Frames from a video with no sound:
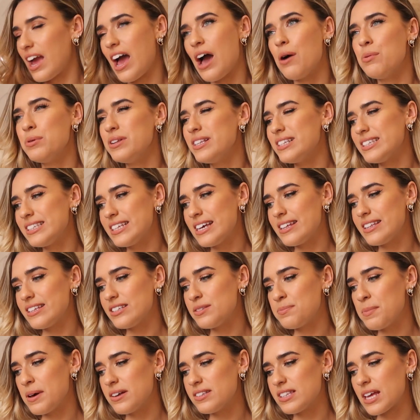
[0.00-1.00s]
i wouldn't say
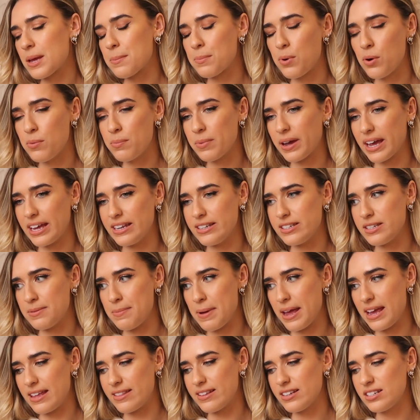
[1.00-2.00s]
this smells like pumpkin to
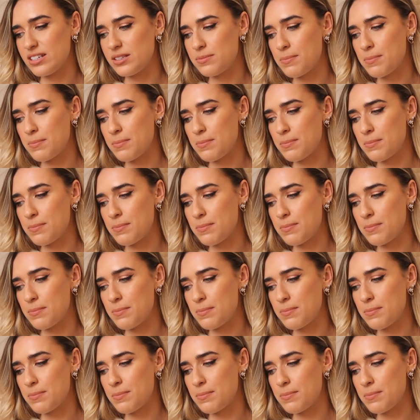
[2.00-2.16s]
me this